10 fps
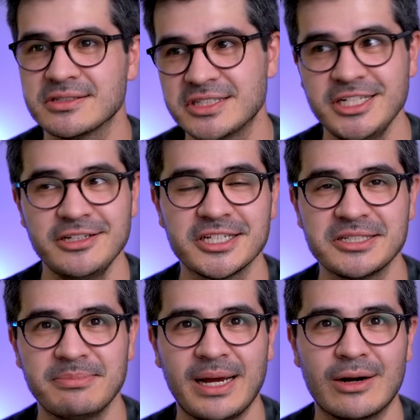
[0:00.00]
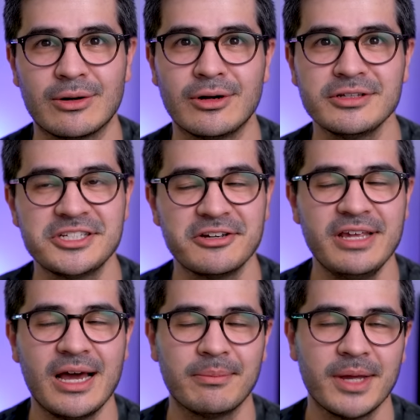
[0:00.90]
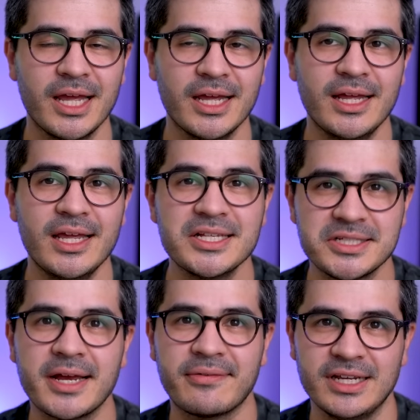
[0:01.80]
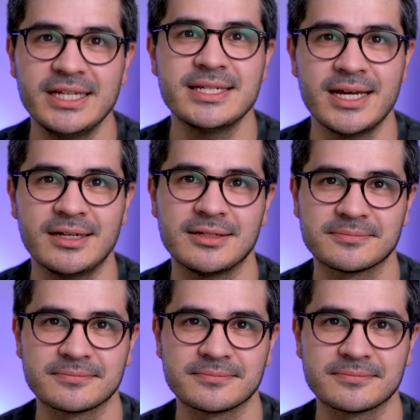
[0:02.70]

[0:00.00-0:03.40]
still doesn't power on, so yep, it's definitely dead.